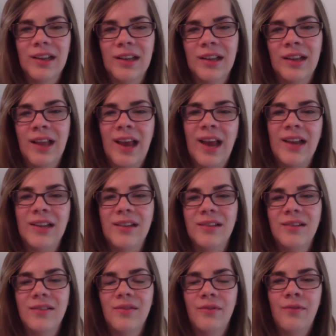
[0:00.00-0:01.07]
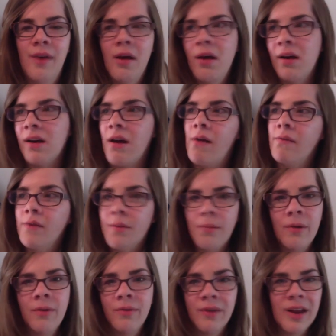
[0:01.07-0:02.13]
Like, I felt
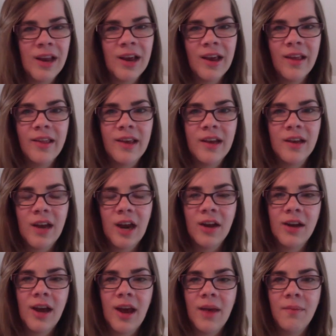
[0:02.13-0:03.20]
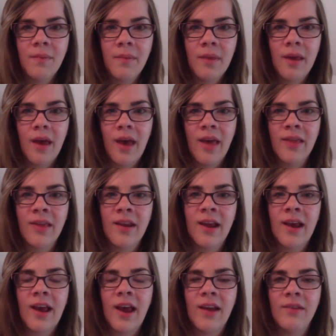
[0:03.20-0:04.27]
uncomfortable reading it the entire time, and then I
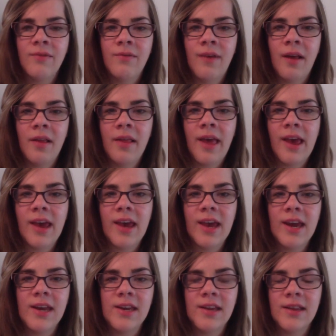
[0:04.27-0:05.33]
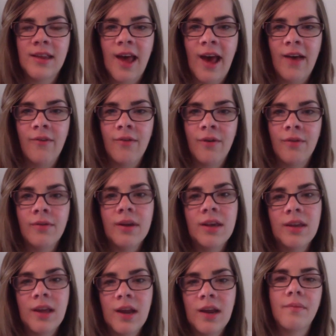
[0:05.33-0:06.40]
kind of felt like he did that for a
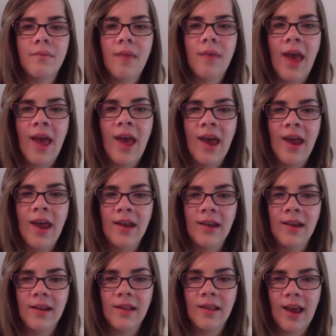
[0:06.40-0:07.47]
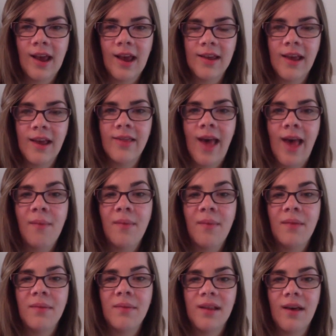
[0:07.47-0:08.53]
reason, and like I said, that
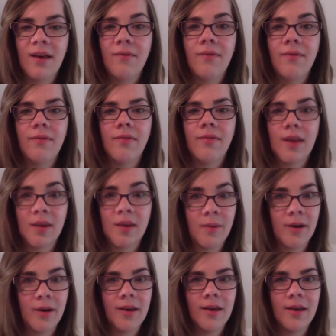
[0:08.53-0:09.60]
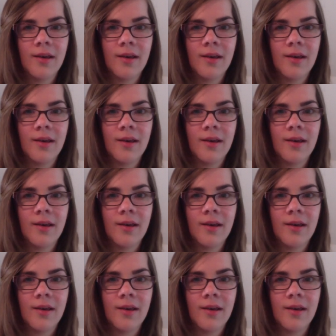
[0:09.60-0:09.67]
made me love this book.